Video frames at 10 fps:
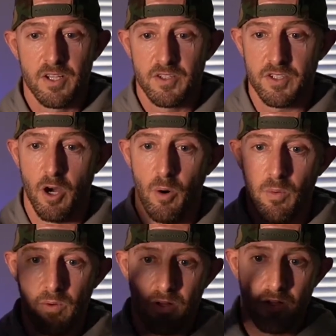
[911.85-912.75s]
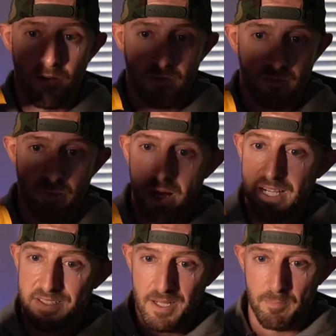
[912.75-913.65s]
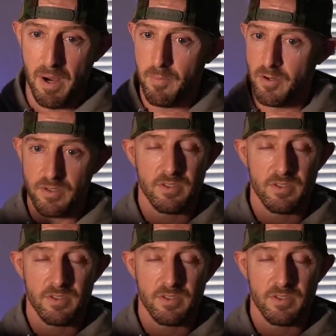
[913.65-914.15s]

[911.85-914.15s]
So plastic bubbles.